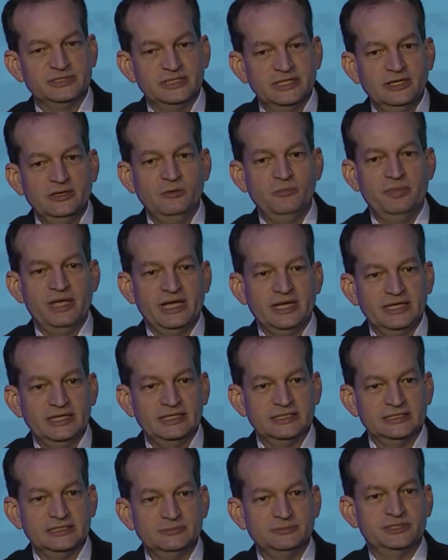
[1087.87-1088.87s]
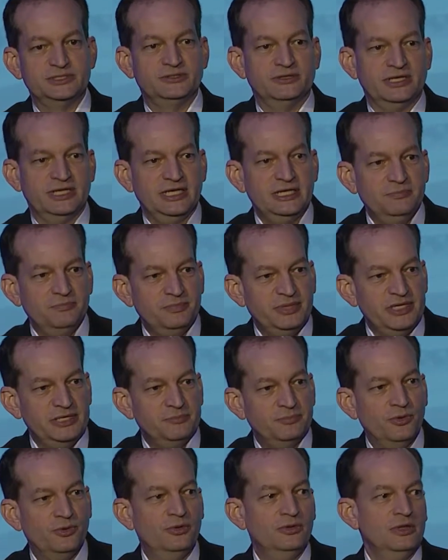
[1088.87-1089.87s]
legal mechanisms, to keep
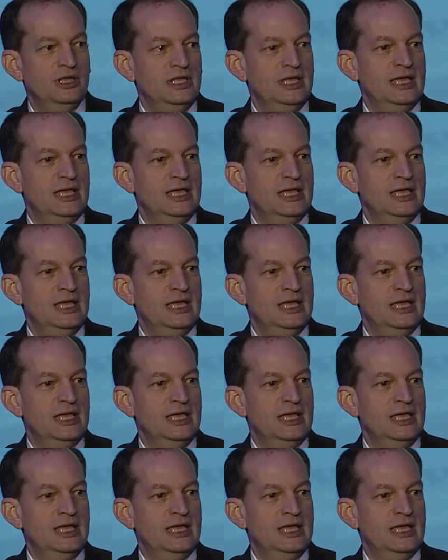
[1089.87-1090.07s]
people